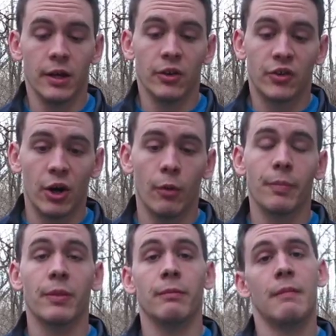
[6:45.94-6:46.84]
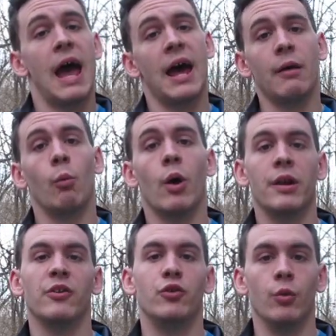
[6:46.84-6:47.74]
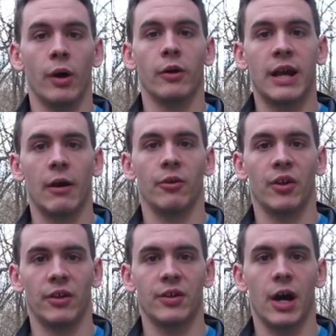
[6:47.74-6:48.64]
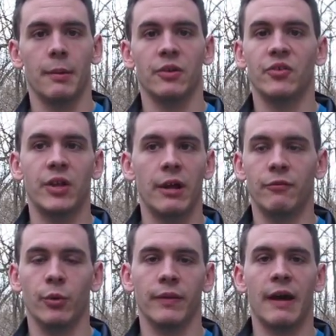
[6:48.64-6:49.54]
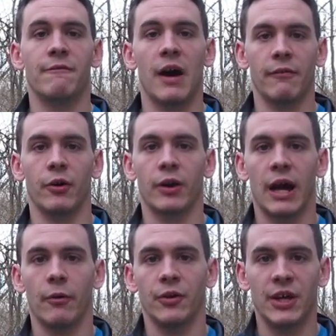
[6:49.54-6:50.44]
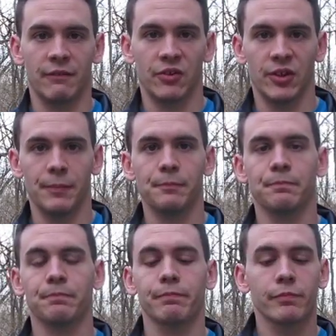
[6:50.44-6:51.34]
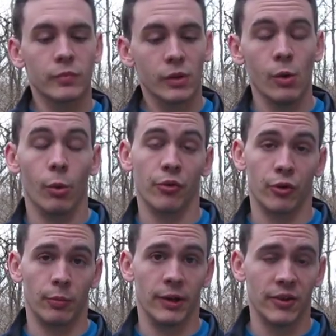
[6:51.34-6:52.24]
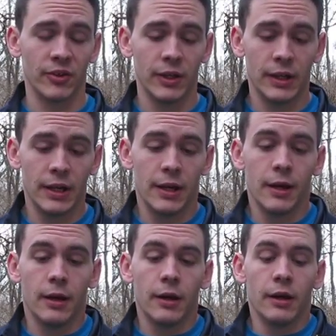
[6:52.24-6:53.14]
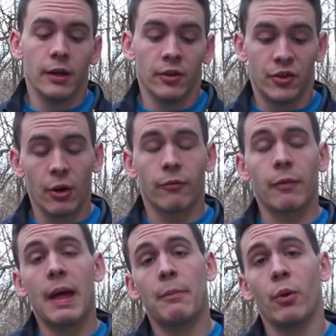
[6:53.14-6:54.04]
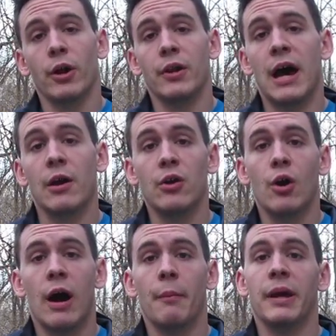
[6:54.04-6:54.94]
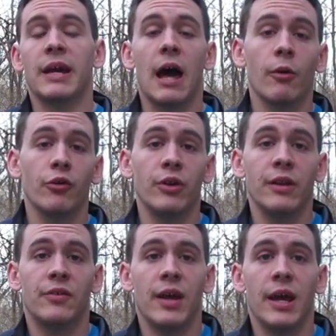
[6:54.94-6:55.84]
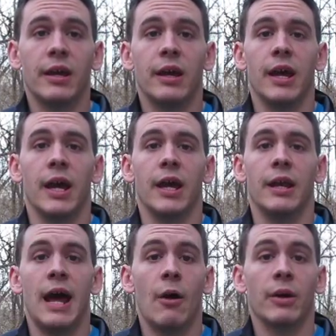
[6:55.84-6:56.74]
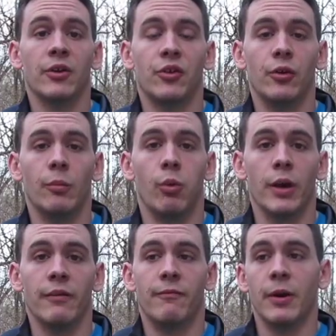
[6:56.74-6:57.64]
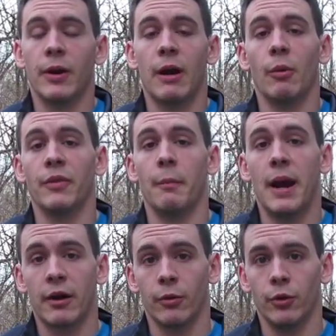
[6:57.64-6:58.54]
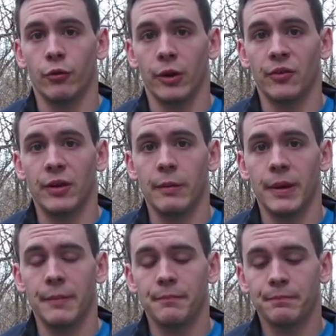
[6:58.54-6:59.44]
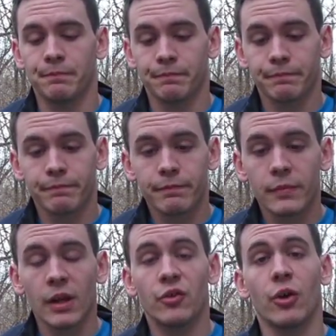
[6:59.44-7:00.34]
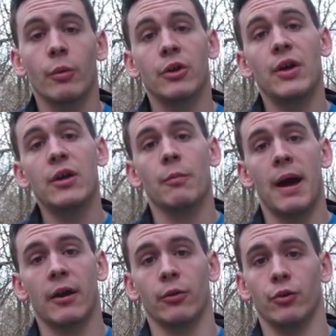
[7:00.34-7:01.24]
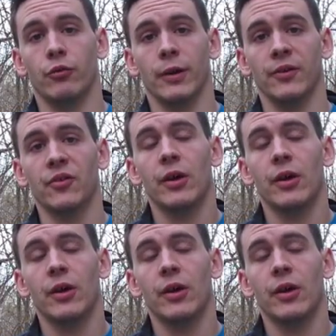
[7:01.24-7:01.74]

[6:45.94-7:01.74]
So add 100 to 200 calories at a time instead of doing that 500 calorie deficit or surplus. So from that point on, now you know how many calories you need to take, and now it gets into the point of figuring out what the macronutrients need to be. So when you take your macronutrients,